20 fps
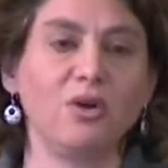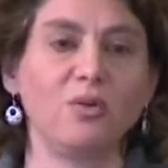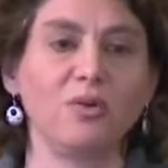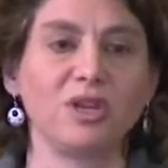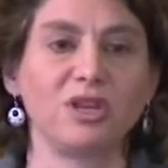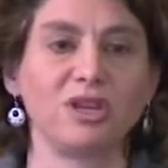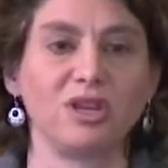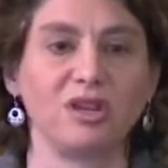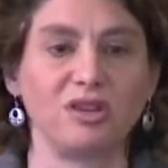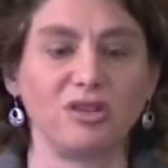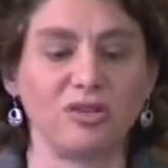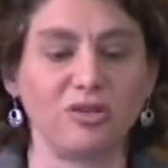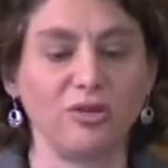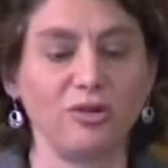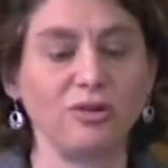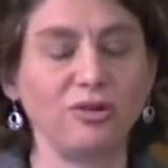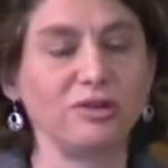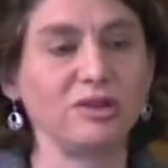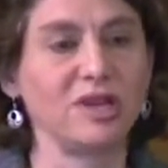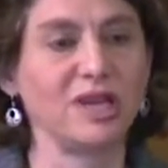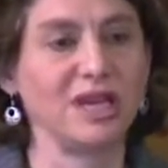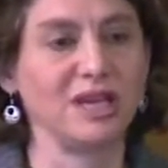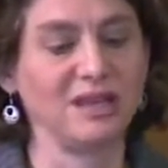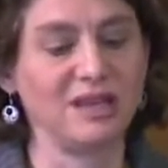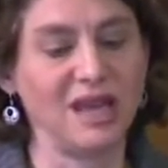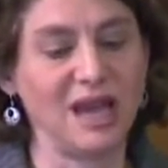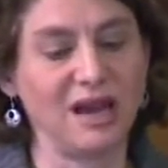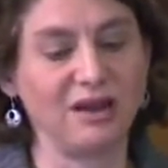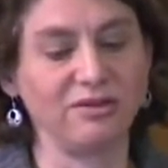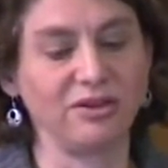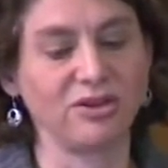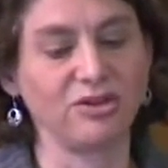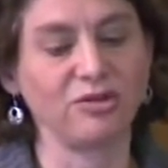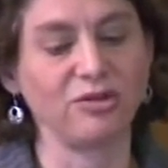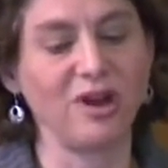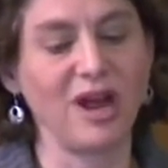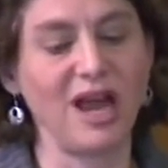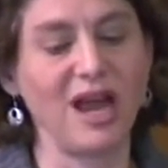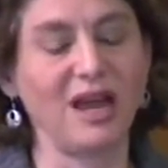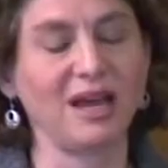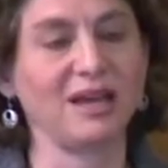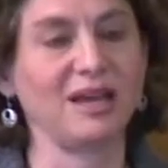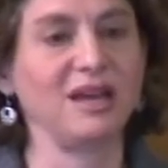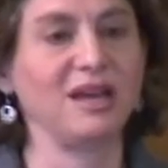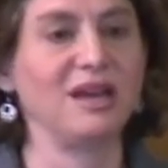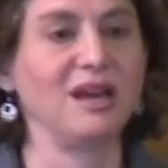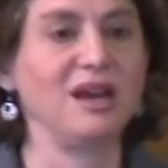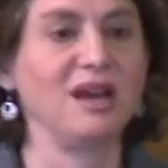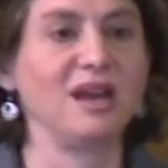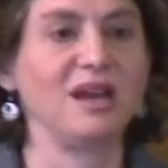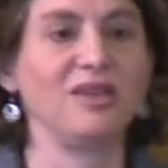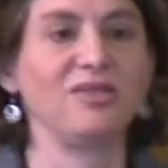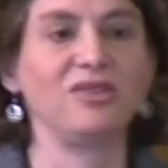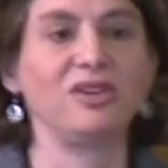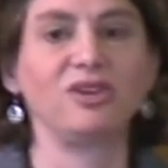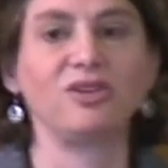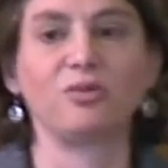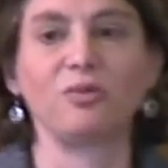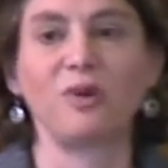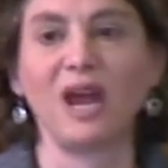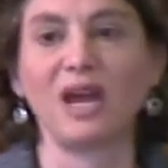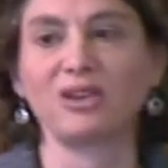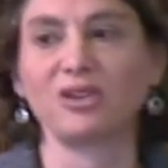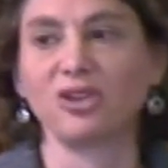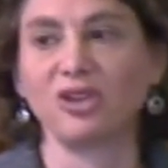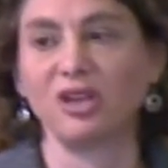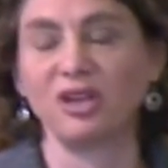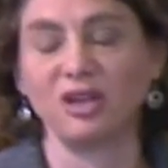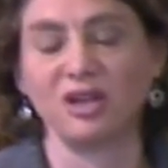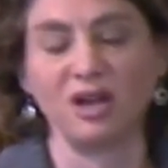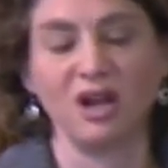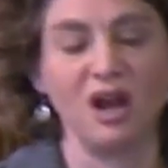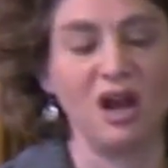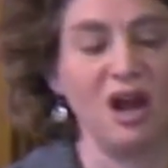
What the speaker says: which is hurtling down a track in the direction